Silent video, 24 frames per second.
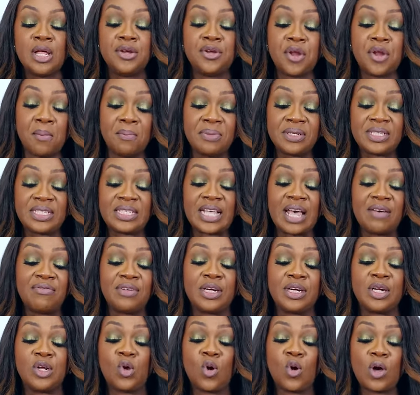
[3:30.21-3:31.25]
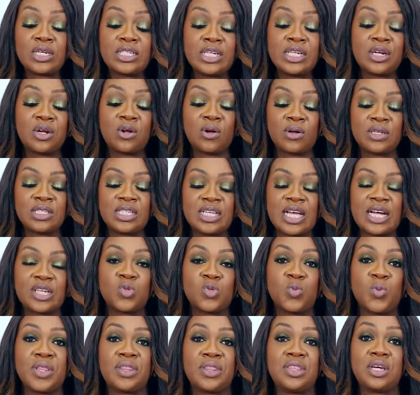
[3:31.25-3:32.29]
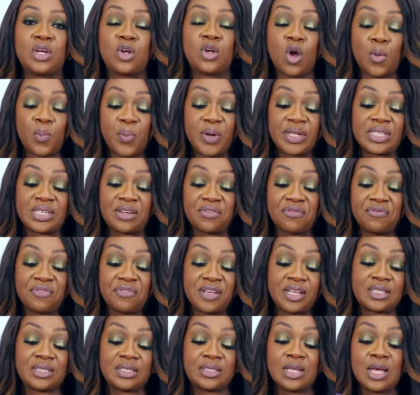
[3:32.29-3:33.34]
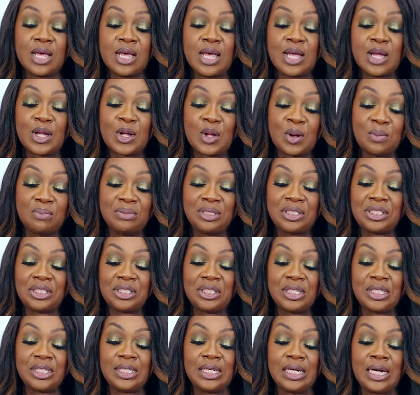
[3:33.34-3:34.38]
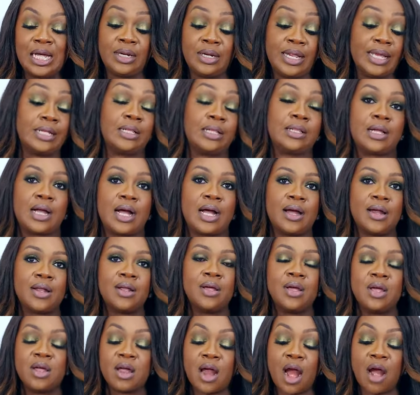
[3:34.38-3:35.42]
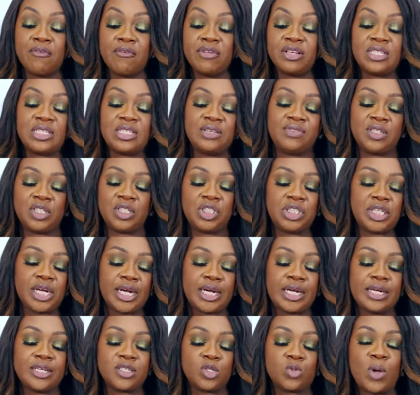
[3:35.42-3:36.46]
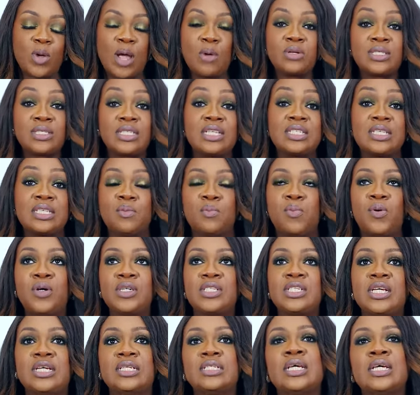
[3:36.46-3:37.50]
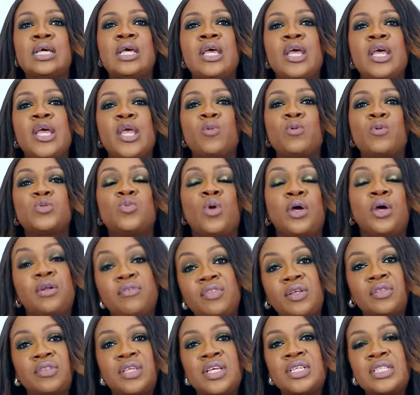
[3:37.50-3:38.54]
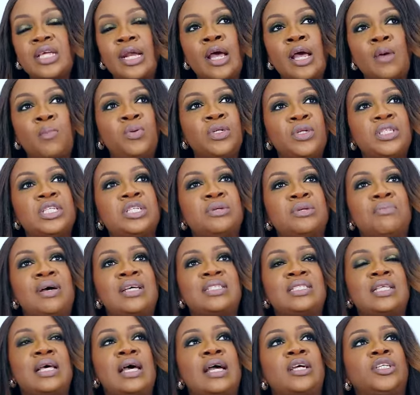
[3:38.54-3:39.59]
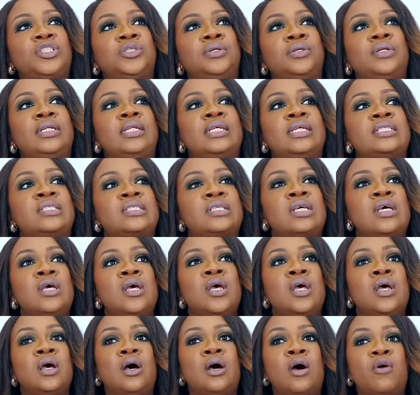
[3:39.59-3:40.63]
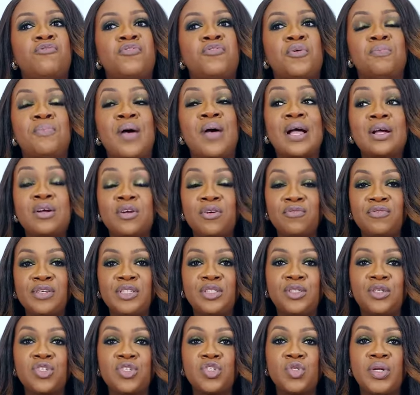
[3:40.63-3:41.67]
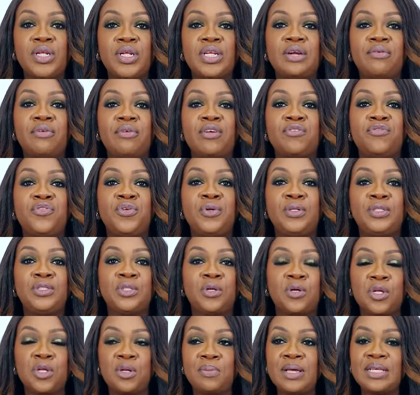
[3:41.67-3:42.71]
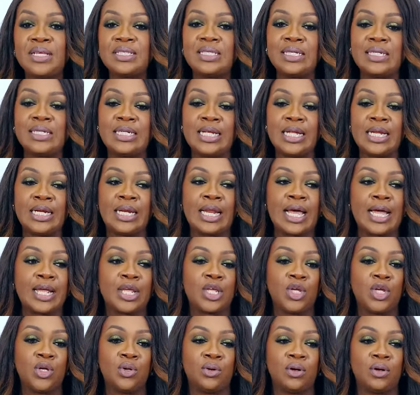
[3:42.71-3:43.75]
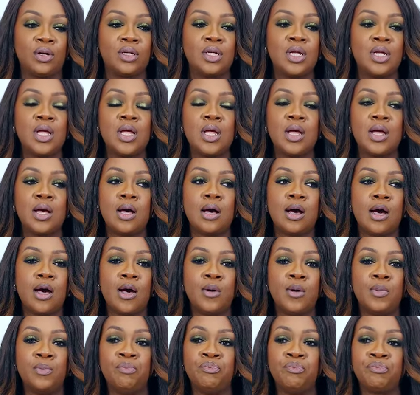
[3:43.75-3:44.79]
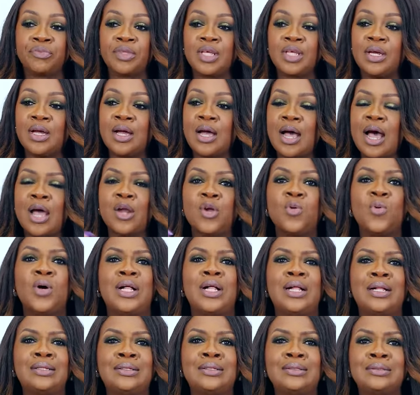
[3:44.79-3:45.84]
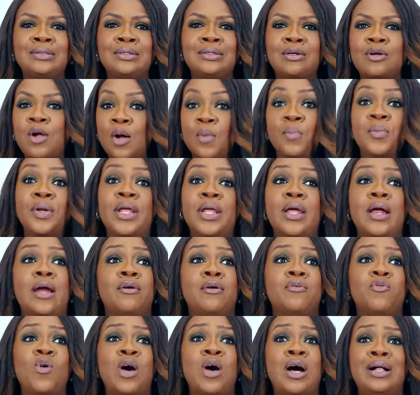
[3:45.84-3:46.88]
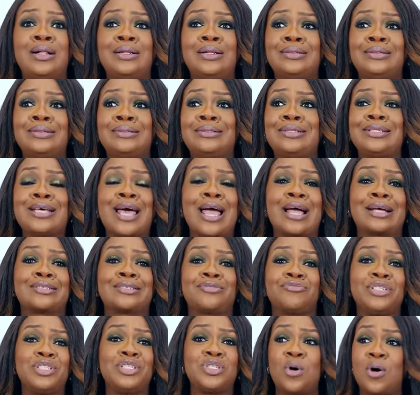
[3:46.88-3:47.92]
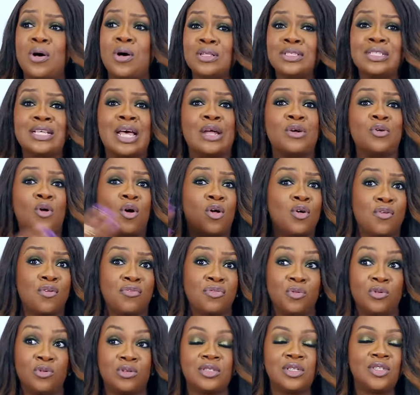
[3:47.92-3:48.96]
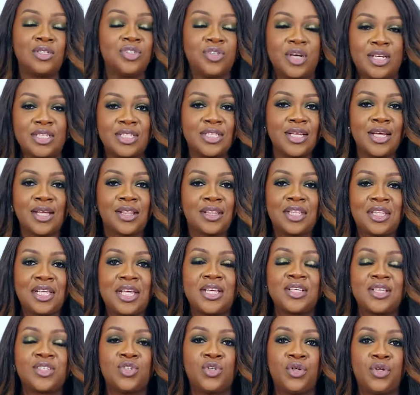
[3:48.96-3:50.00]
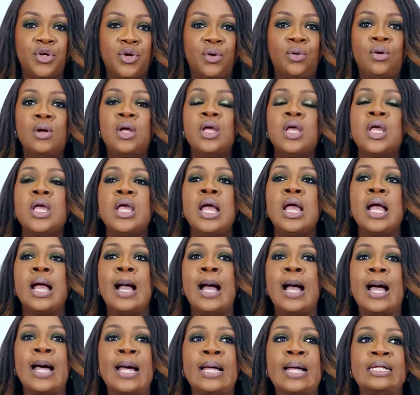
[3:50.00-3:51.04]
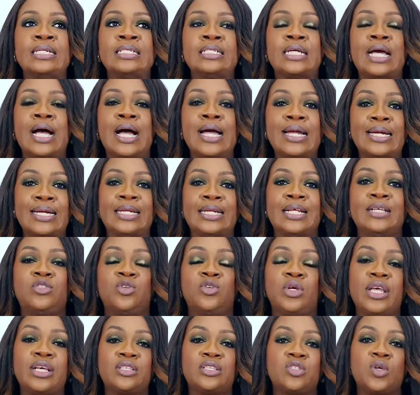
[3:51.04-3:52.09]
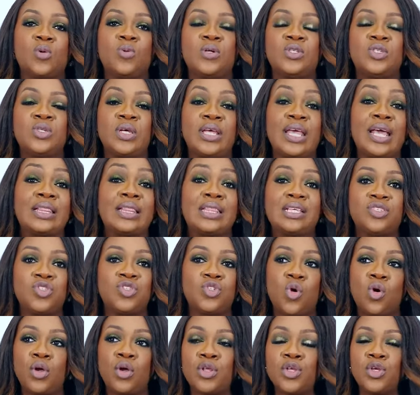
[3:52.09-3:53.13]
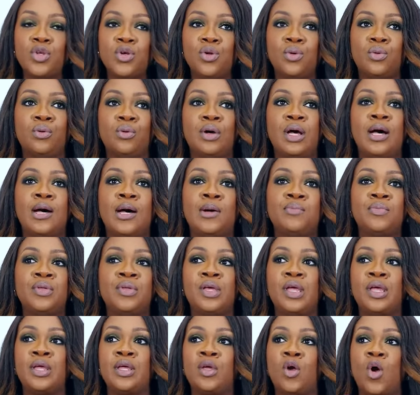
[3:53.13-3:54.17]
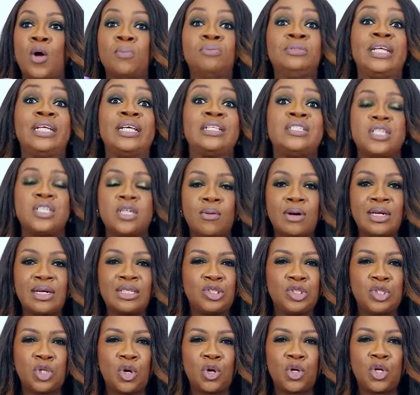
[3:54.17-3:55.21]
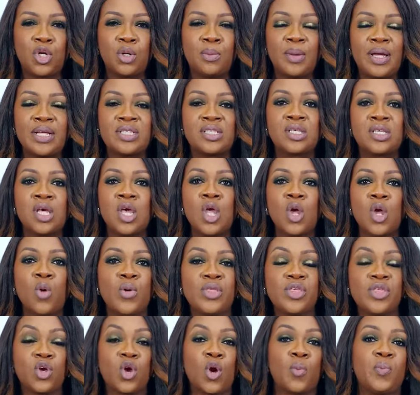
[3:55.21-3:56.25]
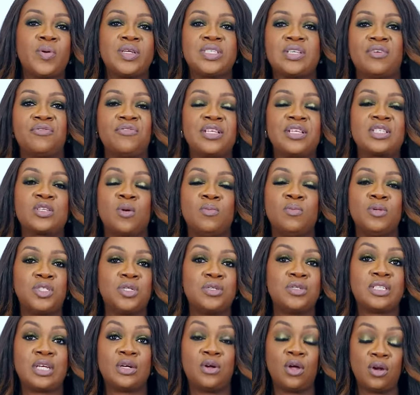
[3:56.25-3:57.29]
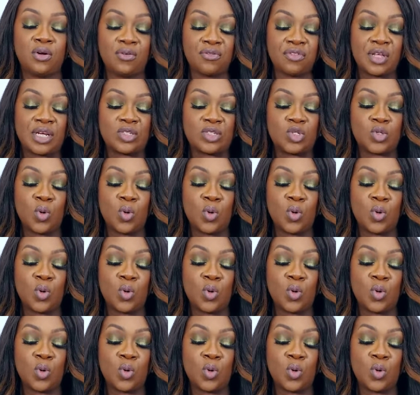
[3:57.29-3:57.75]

Number seven, got in contact with the Corporate Affairs Commission legal guy and received the checklist. Why was this important? It was one of the things that I have put in the master action list. Uh, for Bank of Industry, there were a few documents they need, like your um, annual company annual tax returns and all of those interesting things, you know. And I needed to get someone to get this done, you know, um, updating our documents with the Corporate Affairs Commissions and all of that.